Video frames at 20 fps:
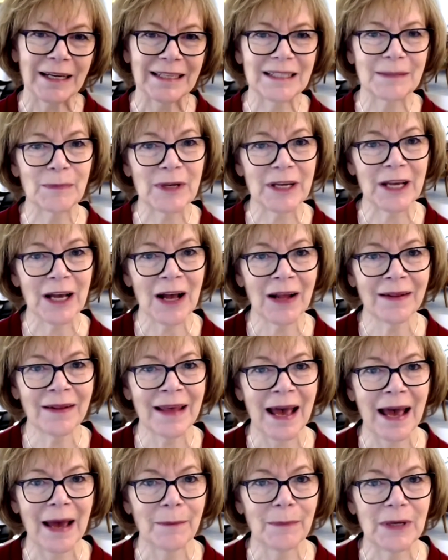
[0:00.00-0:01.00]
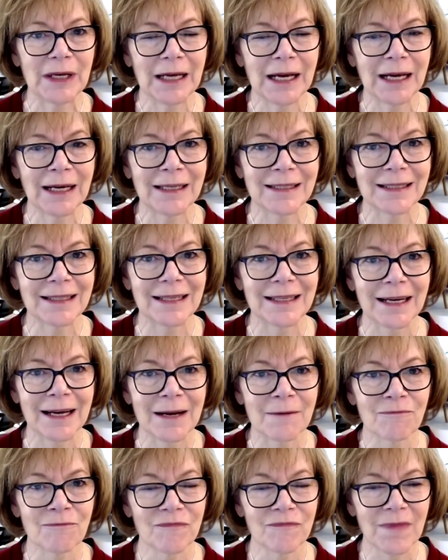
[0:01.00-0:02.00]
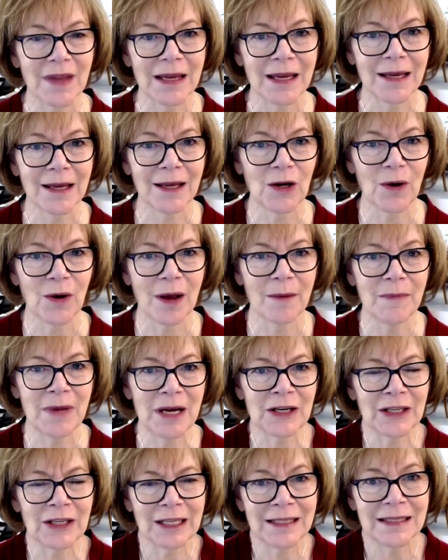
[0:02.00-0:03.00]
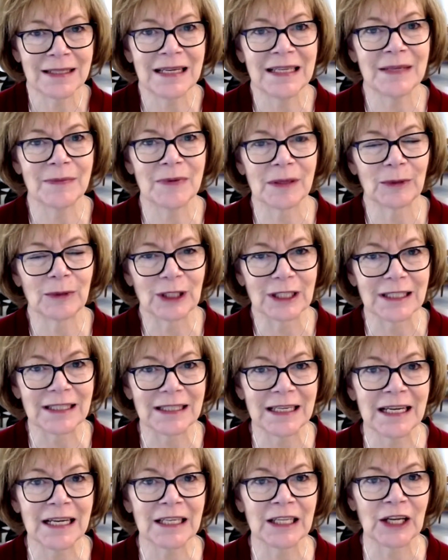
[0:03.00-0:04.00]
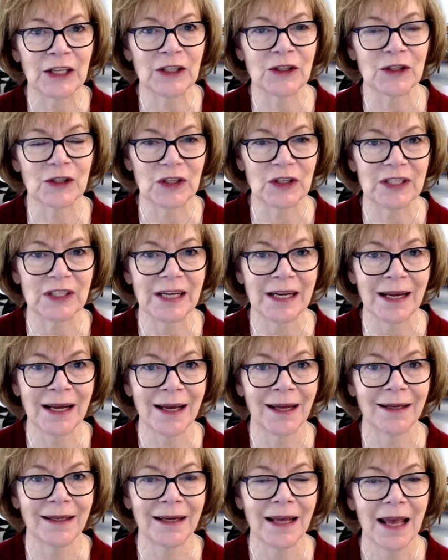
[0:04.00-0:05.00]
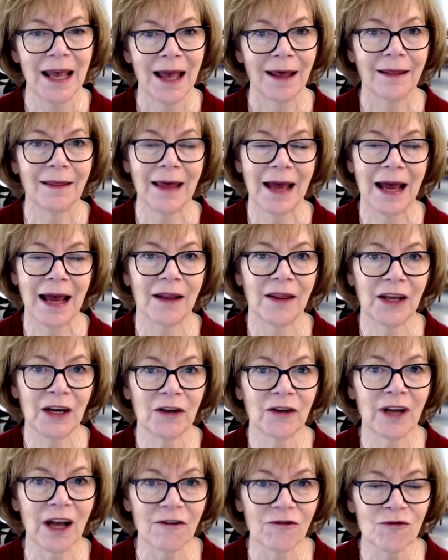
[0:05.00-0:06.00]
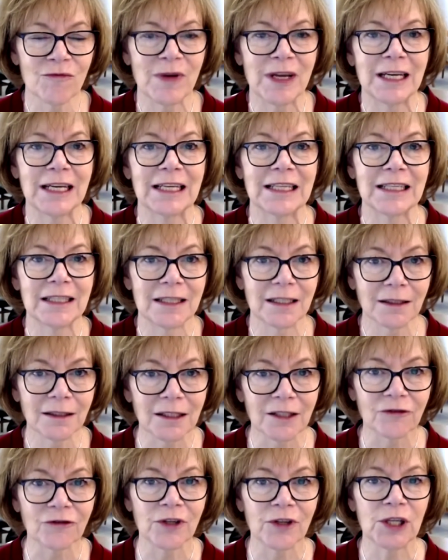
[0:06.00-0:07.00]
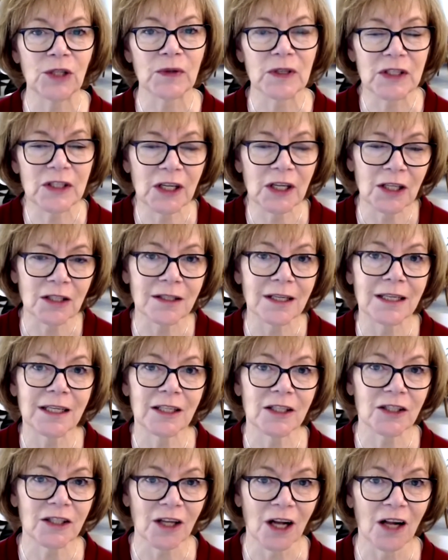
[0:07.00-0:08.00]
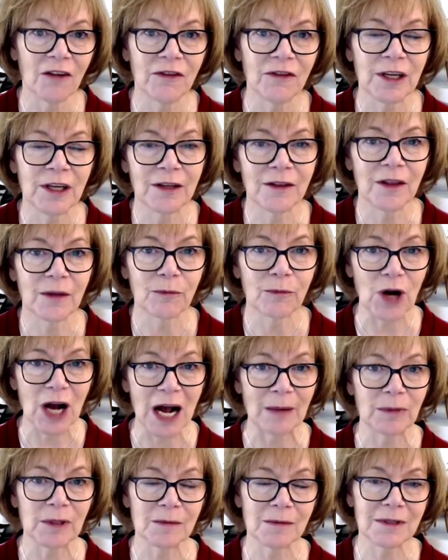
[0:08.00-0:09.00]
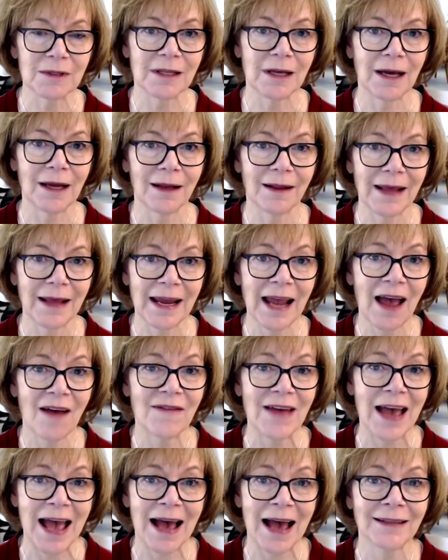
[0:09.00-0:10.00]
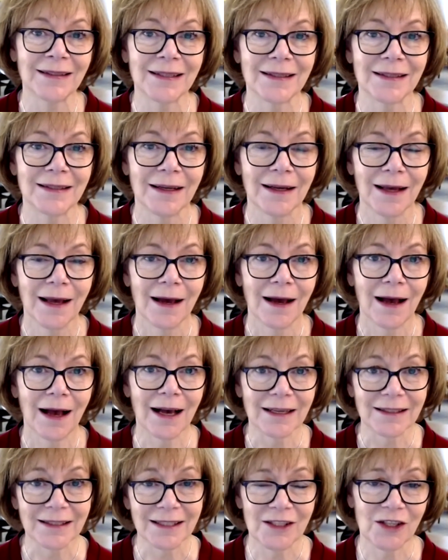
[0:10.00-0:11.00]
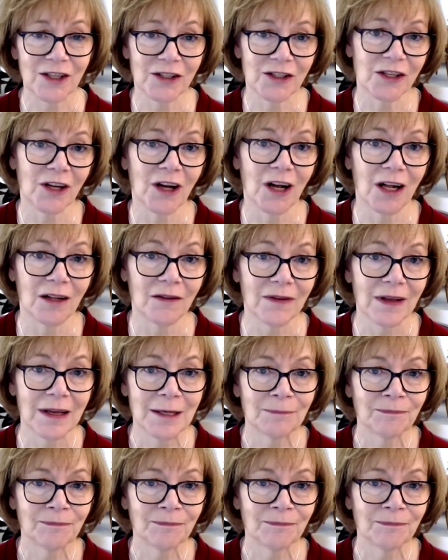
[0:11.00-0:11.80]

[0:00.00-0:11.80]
it's beyond that because, you know, Americans need to be able to see and understand that their government is delivering results. It is solving the problems that they have asked us to solve.